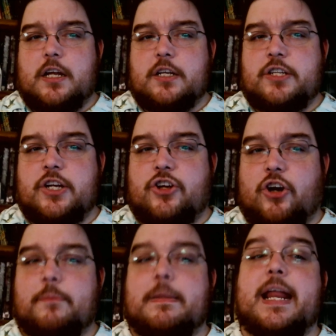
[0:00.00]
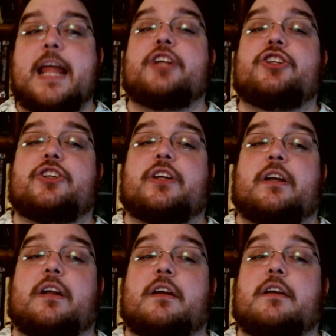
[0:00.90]
Determination
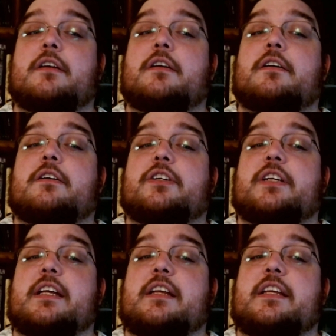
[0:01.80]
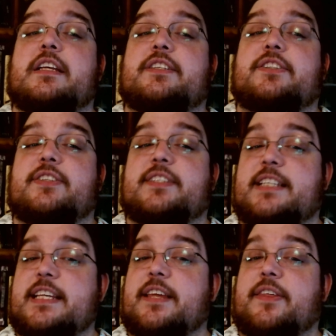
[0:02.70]
is to
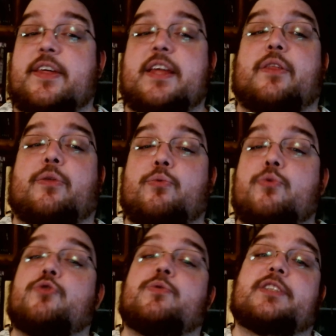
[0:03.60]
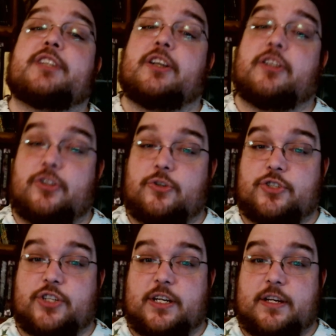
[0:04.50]
see a thing through to its conclusion.